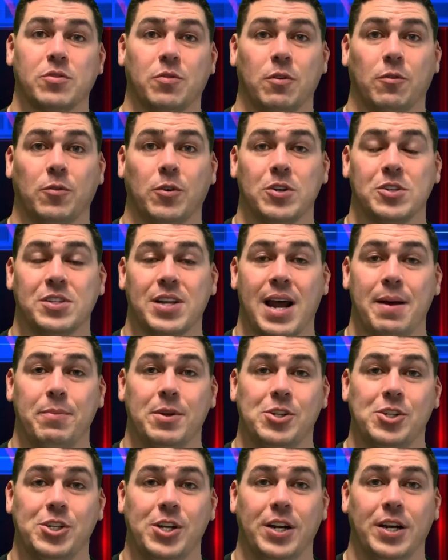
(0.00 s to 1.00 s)
for the first time
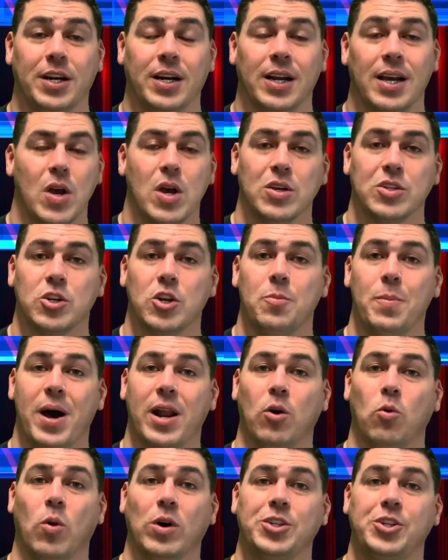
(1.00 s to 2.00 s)
this year. So no matter
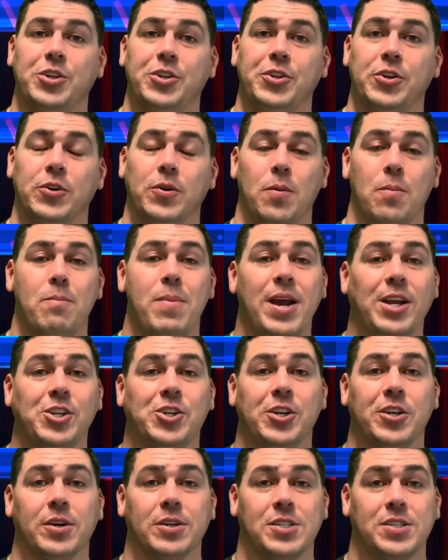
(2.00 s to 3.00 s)
what you do, make sure
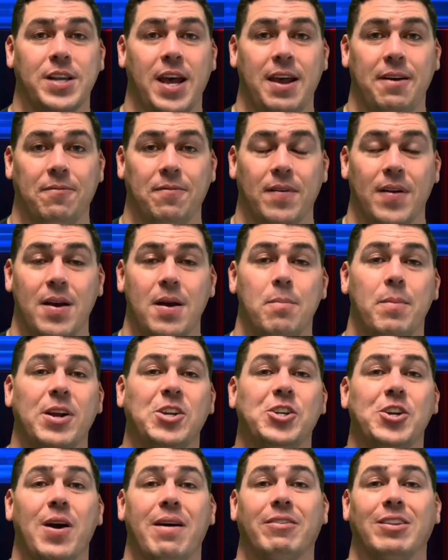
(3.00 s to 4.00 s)
you're safe, make sure
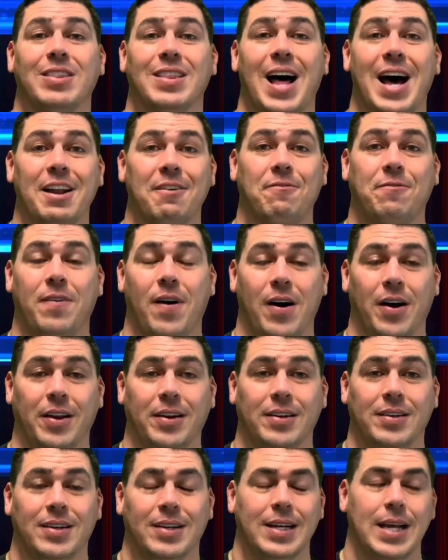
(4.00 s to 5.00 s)
you have a lot of
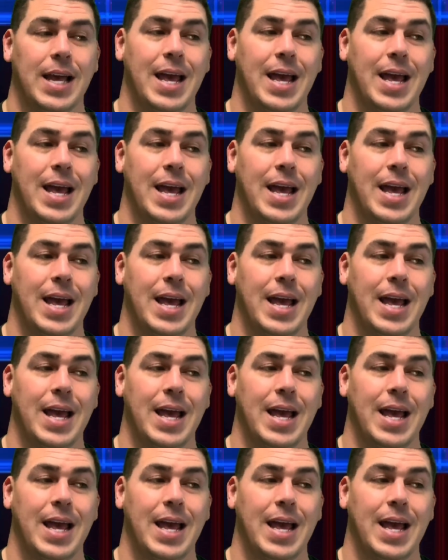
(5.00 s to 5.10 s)
fun,